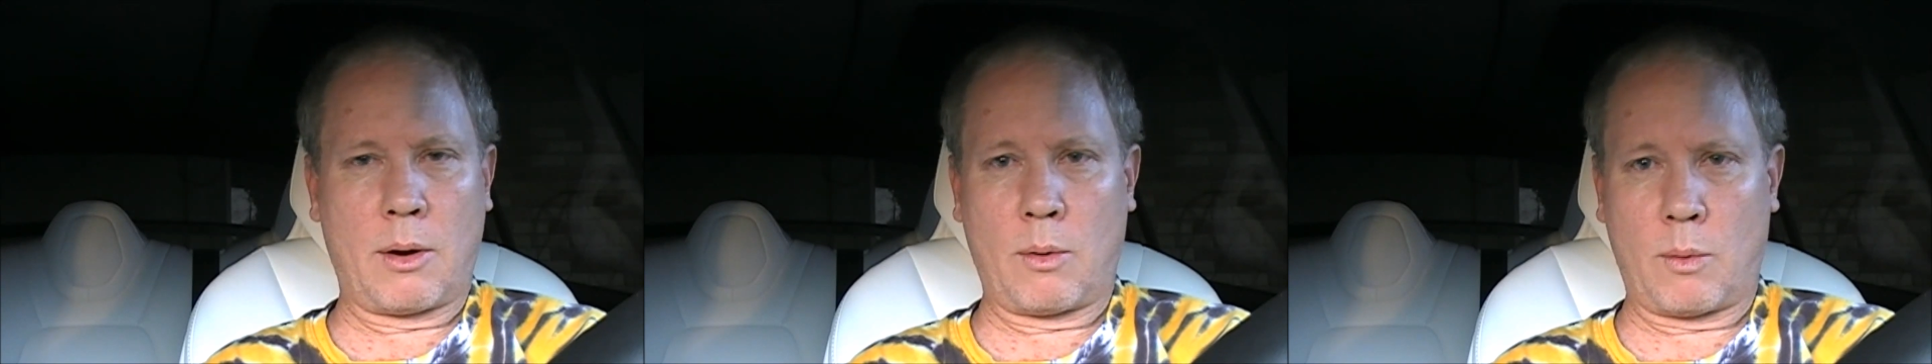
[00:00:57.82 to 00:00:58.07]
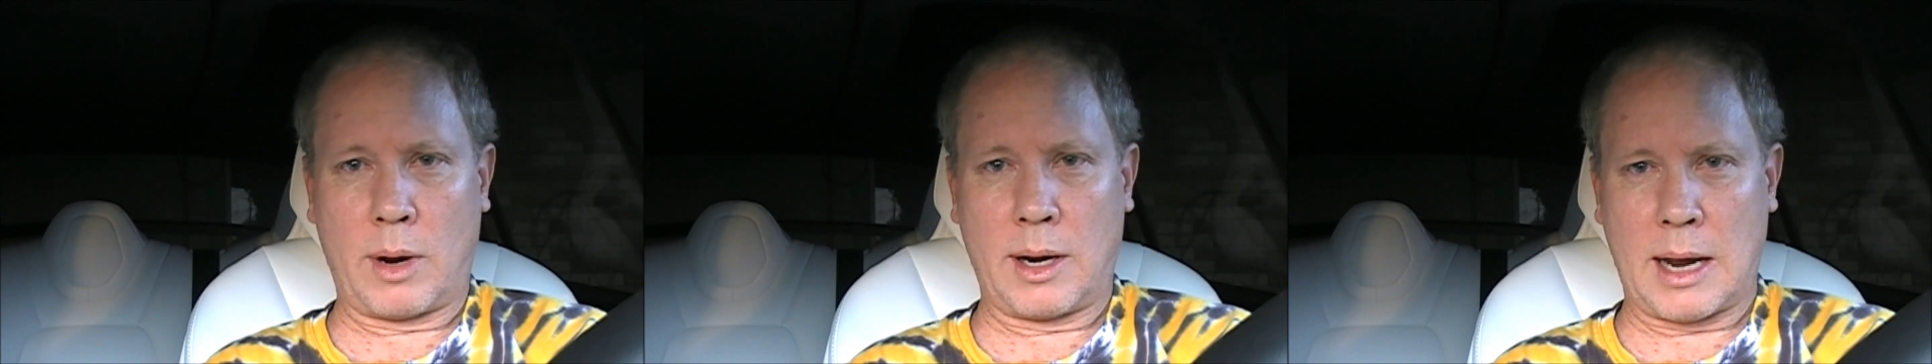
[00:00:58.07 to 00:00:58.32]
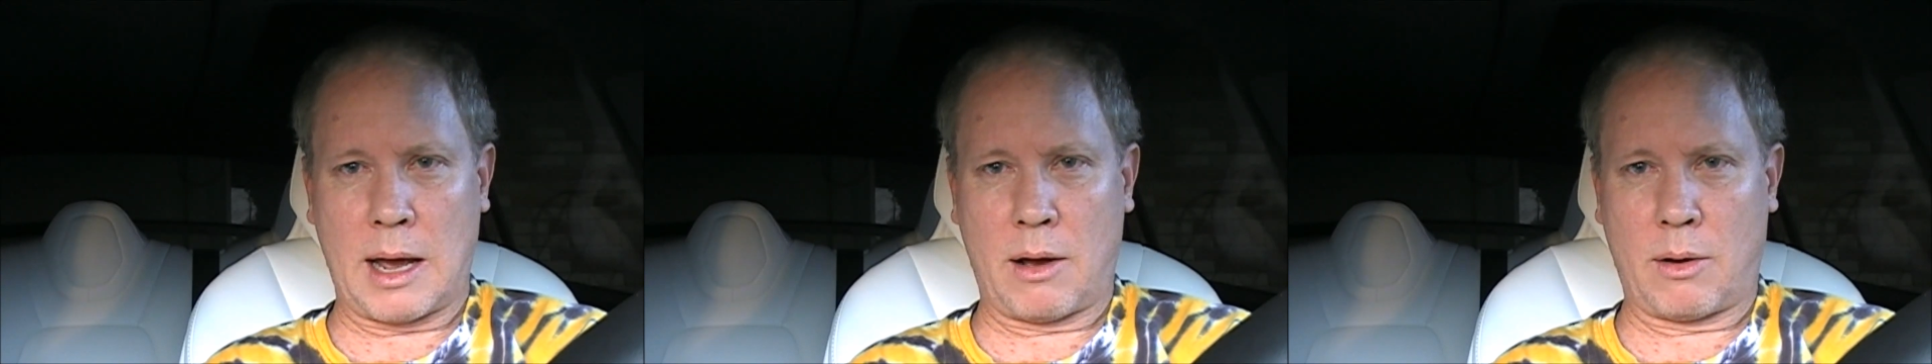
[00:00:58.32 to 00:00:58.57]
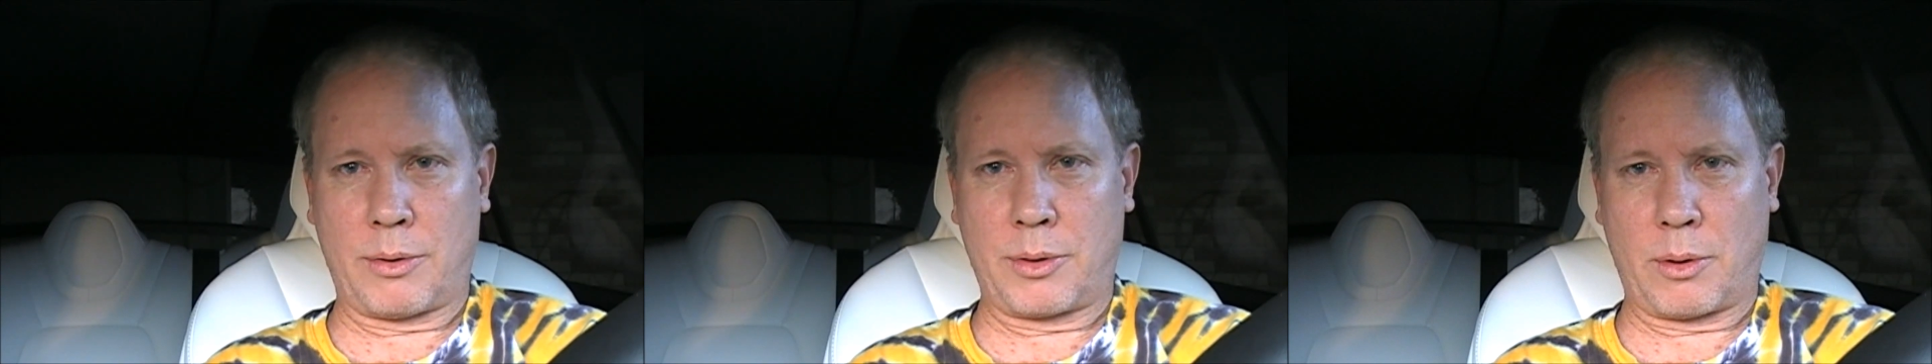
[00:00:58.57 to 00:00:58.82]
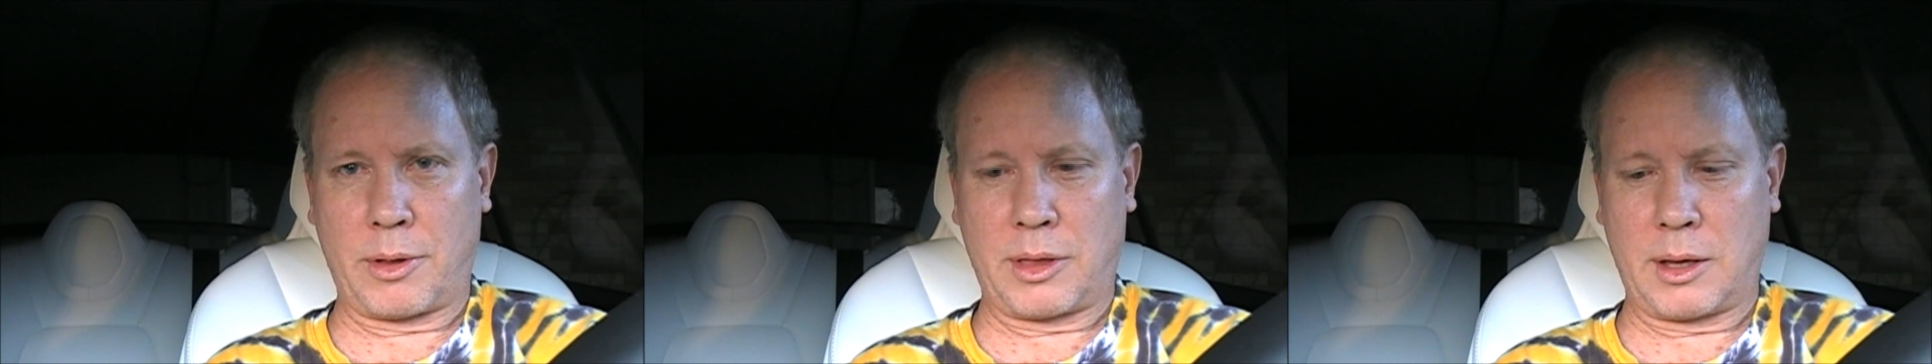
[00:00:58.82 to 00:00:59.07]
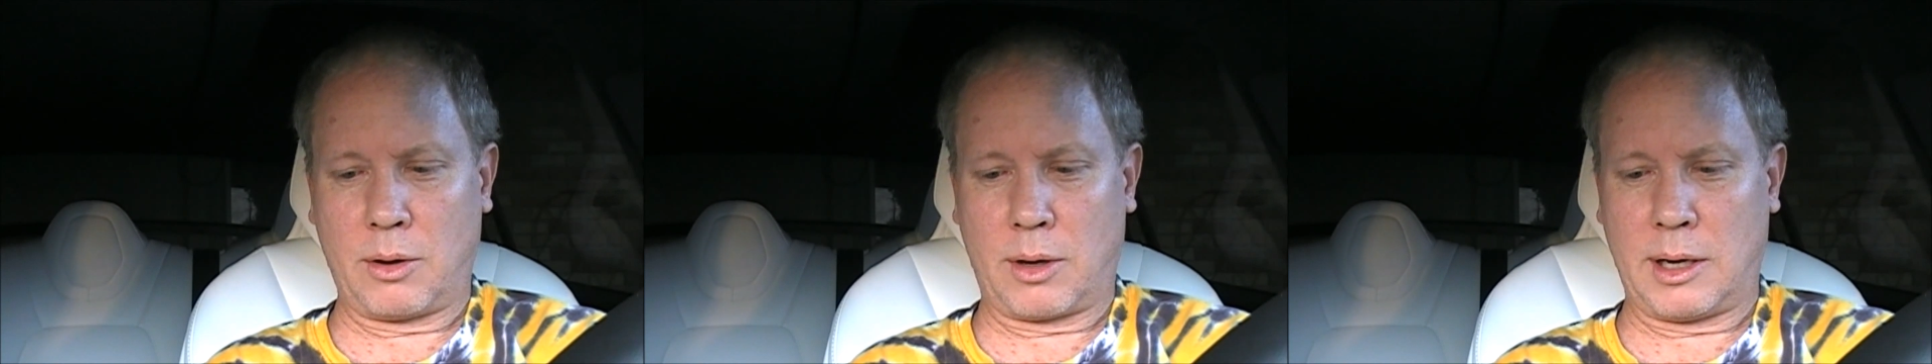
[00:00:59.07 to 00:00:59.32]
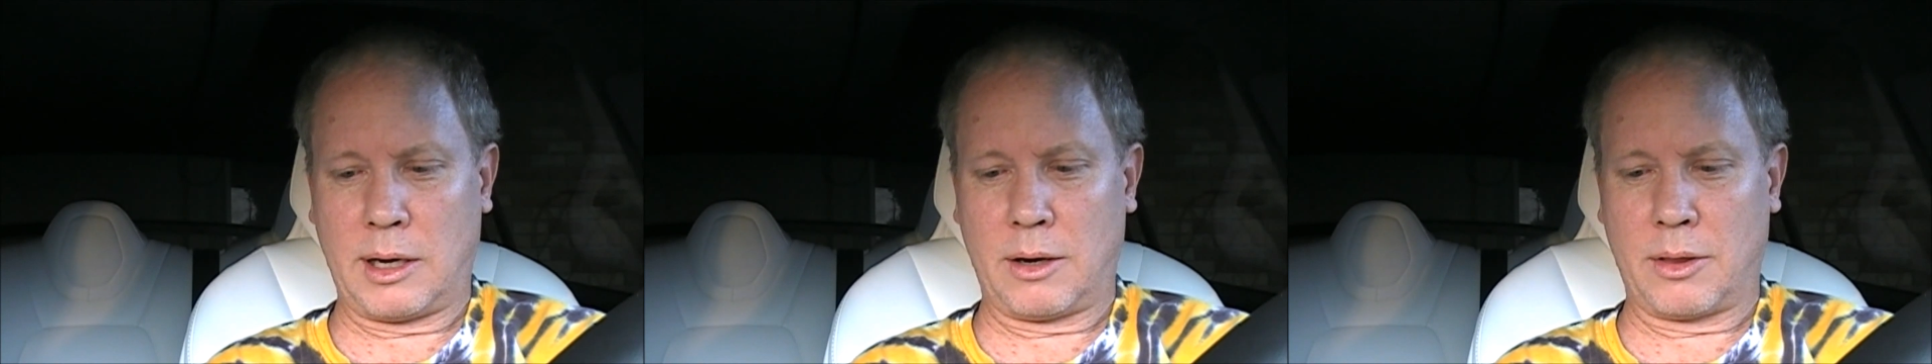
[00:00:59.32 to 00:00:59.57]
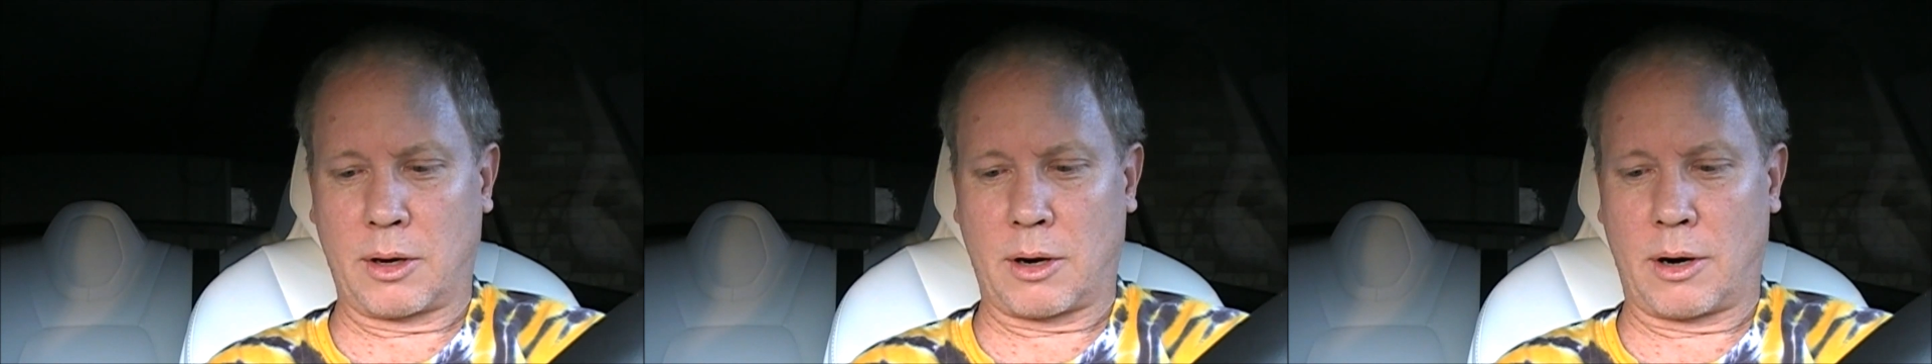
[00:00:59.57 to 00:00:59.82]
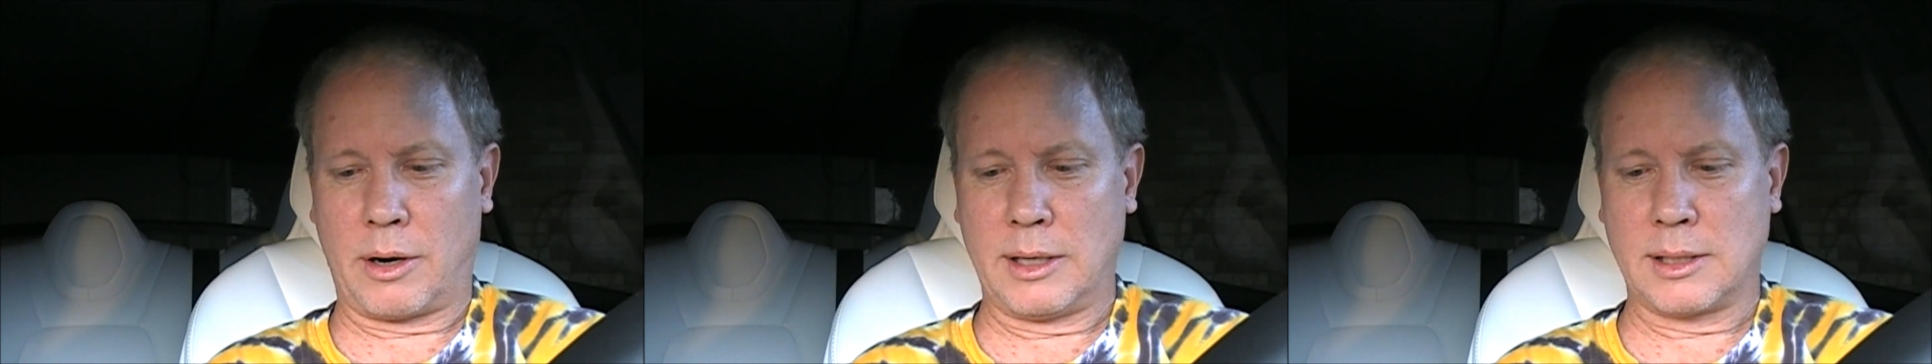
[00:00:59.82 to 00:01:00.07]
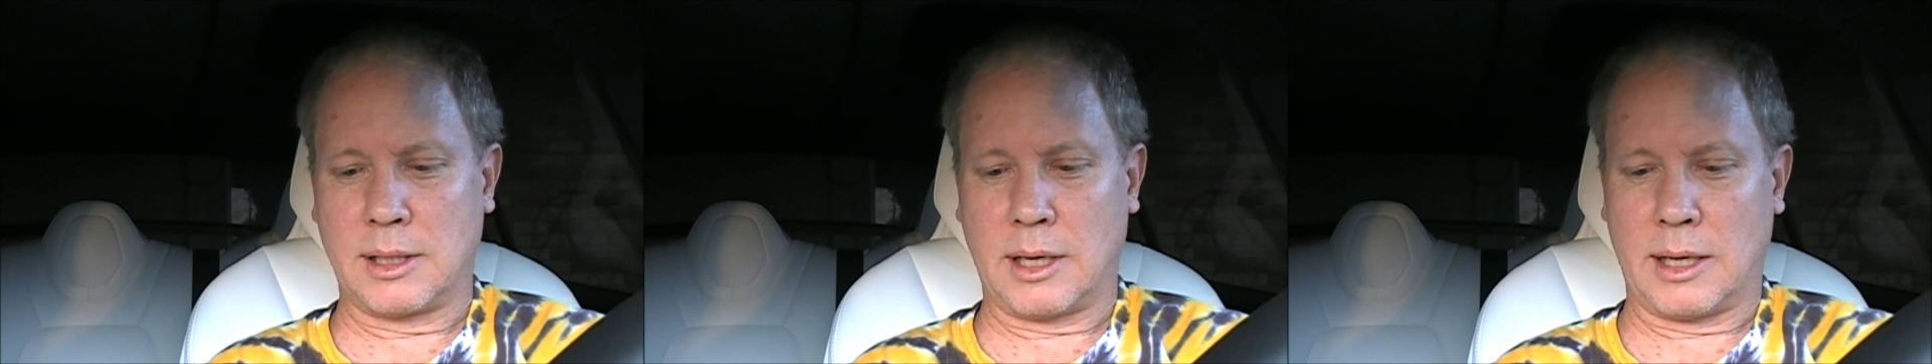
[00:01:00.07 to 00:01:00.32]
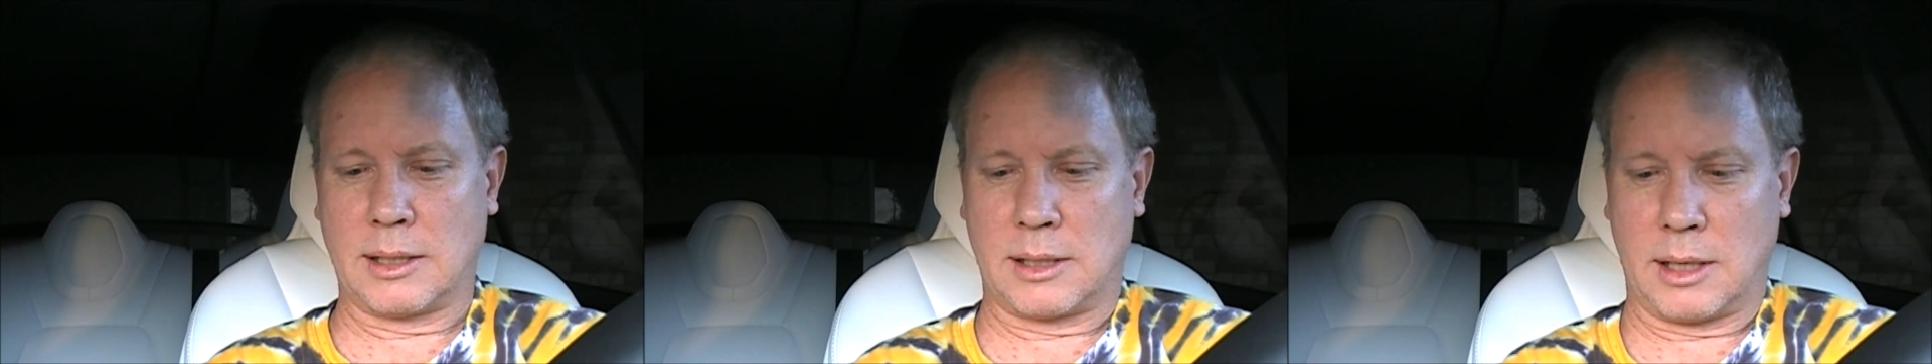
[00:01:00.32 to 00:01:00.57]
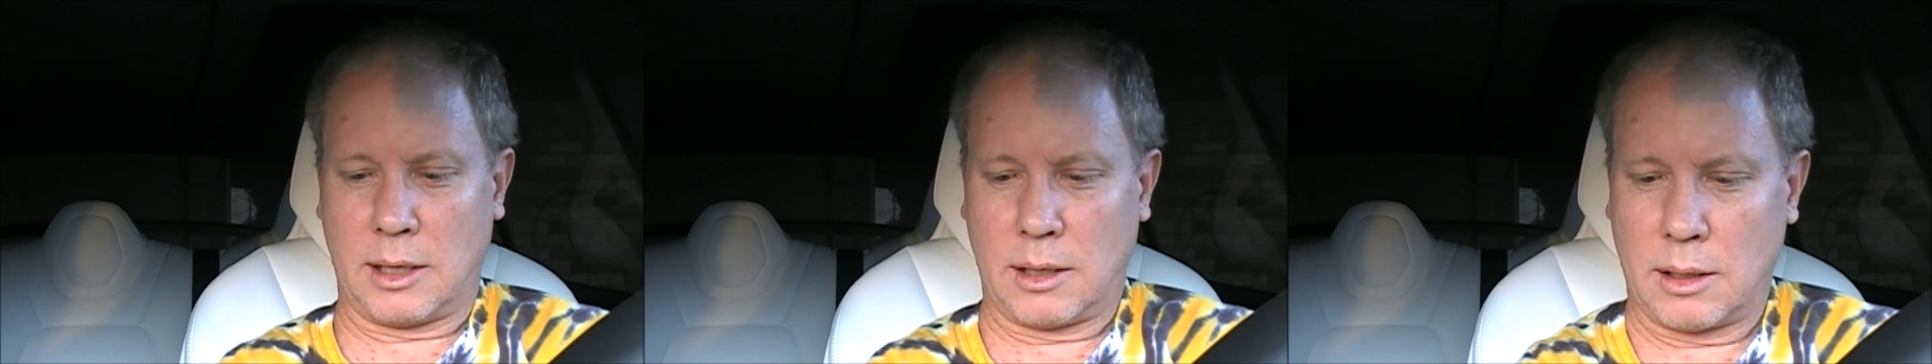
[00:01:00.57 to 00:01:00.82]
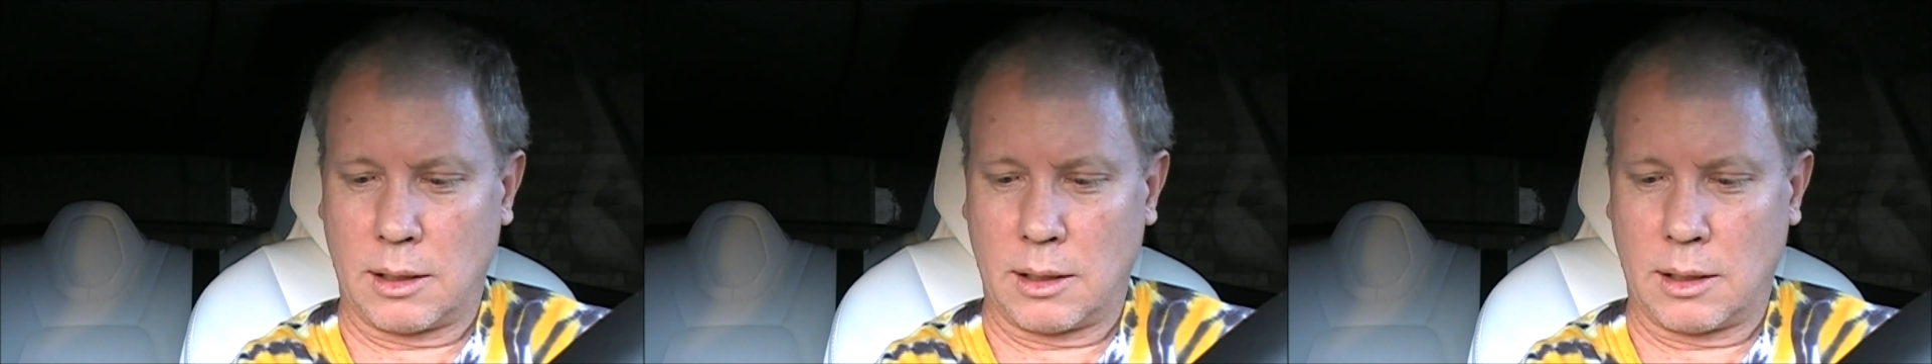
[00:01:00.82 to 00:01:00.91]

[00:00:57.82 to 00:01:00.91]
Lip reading: Right now, the only thing you can hear in the car is the AC,